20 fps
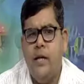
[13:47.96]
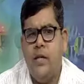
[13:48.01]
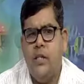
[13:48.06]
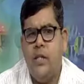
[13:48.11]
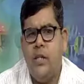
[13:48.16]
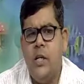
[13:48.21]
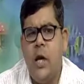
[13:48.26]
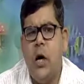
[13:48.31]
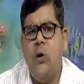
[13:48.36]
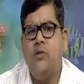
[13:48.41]
has
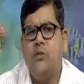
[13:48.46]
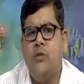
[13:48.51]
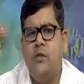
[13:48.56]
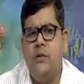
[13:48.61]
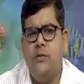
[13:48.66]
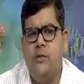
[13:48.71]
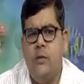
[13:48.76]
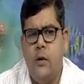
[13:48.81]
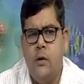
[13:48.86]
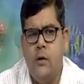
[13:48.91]
renounced
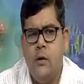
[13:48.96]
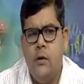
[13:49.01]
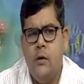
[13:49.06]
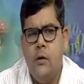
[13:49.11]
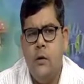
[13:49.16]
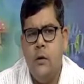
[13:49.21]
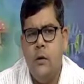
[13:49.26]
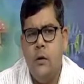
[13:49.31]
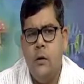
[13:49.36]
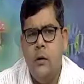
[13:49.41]
the word
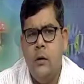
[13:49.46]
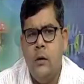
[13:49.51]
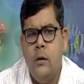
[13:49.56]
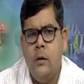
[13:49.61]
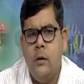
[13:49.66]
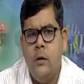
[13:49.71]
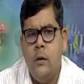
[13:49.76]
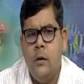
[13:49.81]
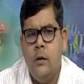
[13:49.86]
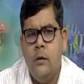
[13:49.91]

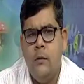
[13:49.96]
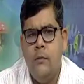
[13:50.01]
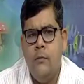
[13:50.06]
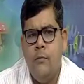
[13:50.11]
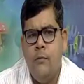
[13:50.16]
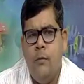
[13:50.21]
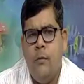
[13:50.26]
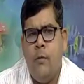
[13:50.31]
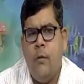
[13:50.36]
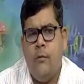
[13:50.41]

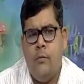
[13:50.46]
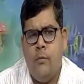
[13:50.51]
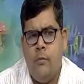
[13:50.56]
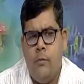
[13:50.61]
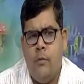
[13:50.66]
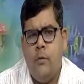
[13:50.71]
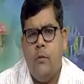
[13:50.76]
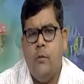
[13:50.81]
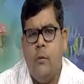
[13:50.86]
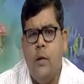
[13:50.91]
for
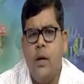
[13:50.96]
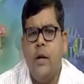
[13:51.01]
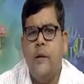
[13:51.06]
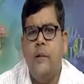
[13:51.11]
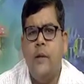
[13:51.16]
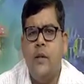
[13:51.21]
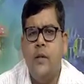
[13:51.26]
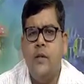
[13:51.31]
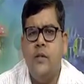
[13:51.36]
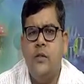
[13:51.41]

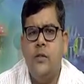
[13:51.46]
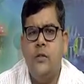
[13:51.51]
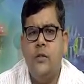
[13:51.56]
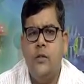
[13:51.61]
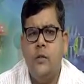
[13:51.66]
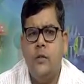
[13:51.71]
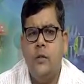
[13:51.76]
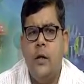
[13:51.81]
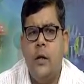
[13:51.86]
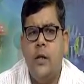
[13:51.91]
whatever
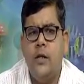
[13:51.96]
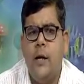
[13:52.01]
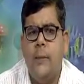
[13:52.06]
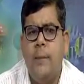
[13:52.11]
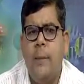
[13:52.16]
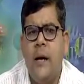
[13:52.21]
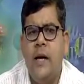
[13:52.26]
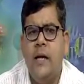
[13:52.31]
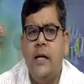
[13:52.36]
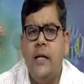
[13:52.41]
reasons, the other
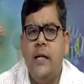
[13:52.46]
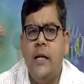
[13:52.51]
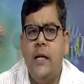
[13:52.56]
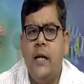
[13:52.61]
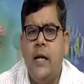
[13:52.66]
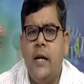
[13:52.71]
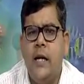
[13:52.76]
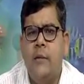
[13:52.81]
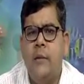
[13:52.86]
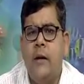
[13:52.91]
party can
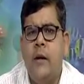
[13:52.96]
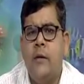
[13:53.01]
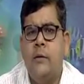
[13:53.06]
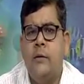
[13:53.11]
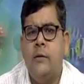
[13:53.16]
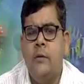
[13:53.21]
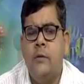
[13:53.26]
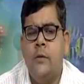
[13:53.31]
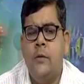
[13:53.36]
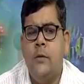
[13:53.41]
claim a
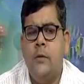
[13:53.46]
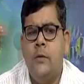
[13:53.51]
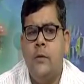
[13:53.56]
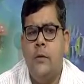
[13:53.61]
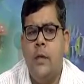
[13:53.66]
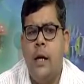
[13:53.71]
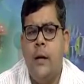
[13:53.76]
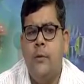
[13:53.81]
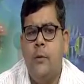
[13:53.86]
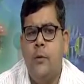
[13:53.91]

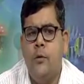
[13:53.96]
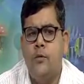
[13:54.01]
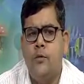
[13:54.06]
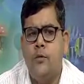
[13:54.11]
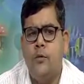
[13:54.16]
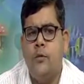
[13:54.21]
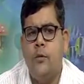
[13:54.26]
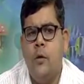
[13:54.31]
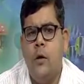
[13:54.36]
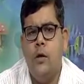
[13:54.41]
divorce
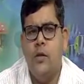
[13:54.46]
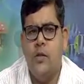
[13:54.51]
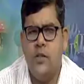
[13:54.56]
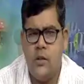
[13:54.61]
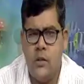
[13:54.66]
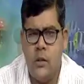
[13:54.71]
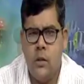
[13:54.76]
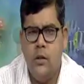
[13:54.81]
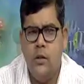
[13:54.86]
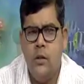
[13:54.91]
on
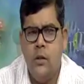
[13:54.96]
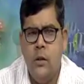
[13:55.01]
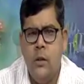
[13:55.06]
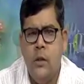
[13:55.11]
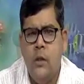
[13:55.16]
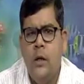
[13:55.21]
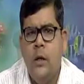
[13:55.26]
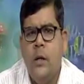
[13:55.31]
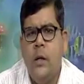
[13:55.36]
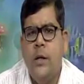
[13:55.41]
this ground.
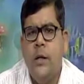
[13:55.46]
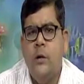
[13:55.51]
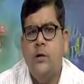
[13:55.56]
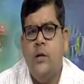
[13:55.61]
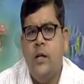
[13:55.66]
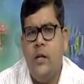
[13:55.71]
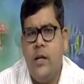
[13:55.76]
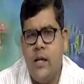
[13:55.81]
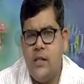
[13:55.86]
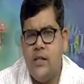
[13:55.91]
Now,
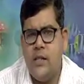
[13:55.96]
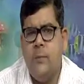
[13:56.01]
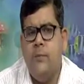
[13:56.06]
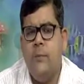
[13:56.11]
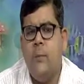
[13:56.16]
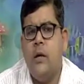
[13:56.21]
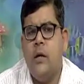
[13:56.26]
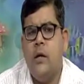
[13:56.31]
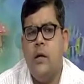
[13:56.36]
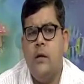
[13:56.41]
the next
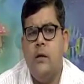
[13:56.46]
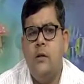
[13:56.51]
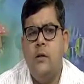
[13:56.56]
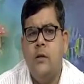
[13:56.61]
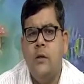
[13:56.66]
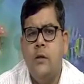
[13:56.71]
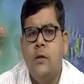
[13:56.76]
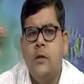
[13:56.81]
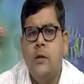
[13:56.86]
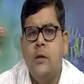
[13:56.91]
important
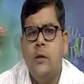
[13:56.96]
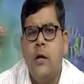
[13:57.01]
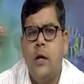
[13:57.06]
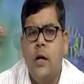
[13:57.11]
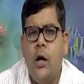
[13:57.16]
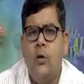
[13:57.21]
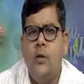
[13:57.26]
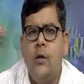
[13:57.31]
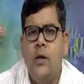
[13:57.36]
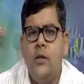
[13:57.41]

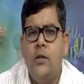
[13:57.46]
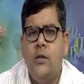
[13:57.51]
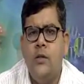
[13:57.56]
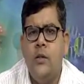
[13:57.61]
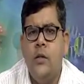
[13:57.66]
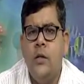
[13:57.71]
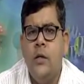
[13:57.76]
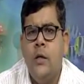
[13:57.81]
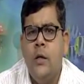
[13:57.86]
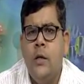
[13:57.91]
ground is
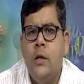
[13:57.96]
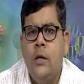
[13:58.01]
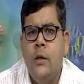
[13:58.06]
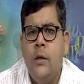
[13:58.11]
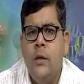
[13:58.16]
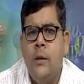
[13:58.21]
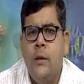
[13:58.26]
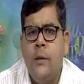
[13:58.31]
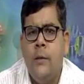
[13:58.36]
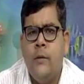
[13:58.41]

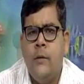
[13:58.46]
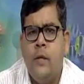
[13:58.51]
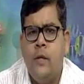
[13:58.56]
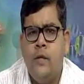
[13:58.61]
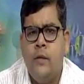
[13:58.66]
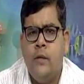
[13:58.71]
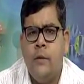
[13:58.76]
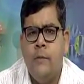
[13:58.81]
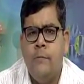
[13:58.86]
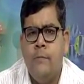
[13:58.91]

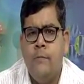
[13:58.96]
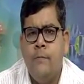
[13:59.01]
this